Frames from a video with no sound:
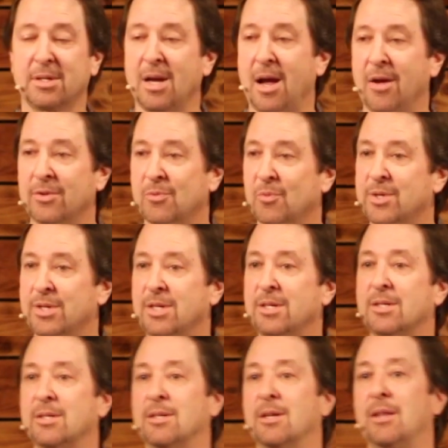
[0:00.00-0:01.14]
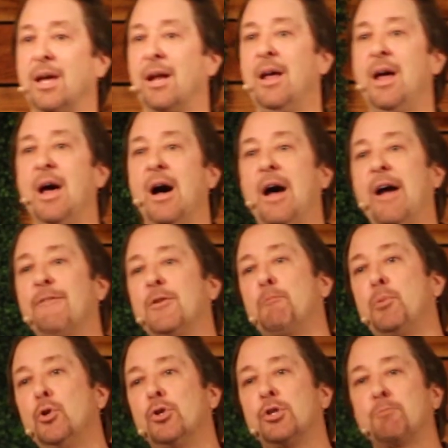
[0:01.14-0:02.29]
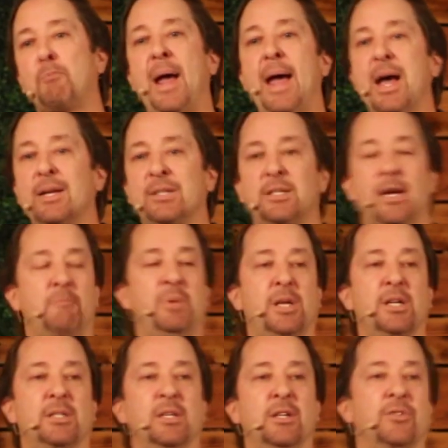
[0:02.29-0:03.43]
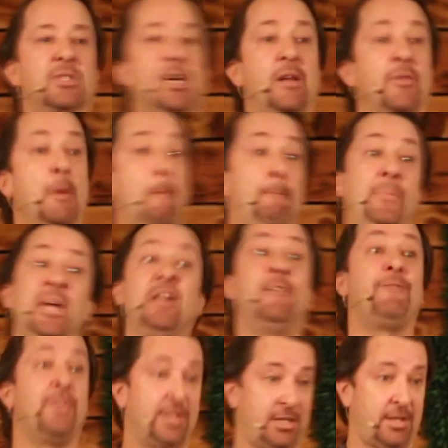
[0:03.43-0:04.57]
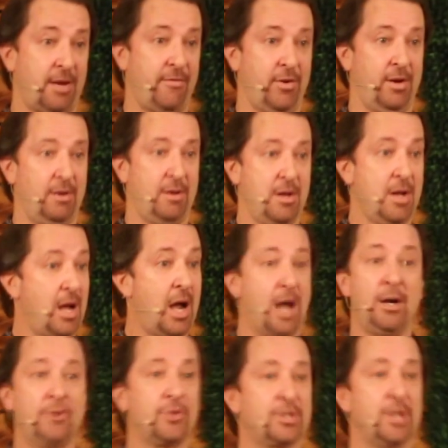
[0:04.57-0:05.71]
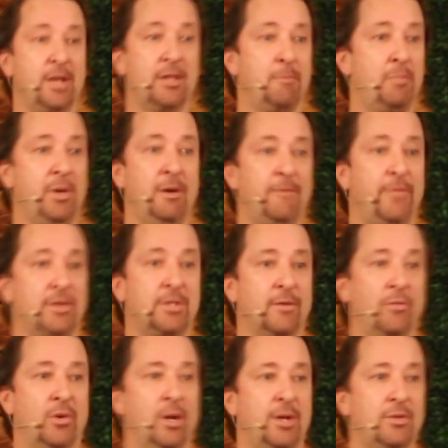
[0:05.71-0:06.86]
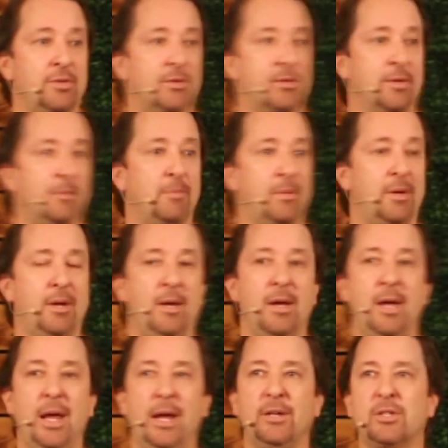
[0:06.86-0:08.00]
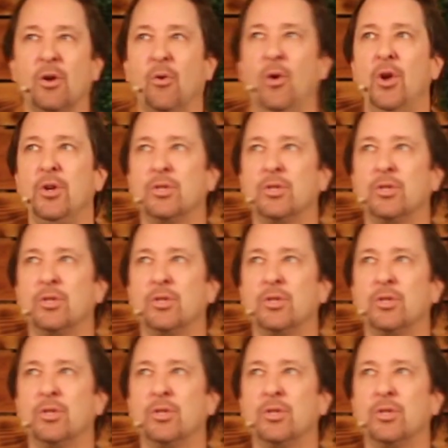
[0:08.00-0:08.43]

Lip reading: style is resistant to that, I have to push past that because I understand the benefits of it. I understand the benefits of relationship. And so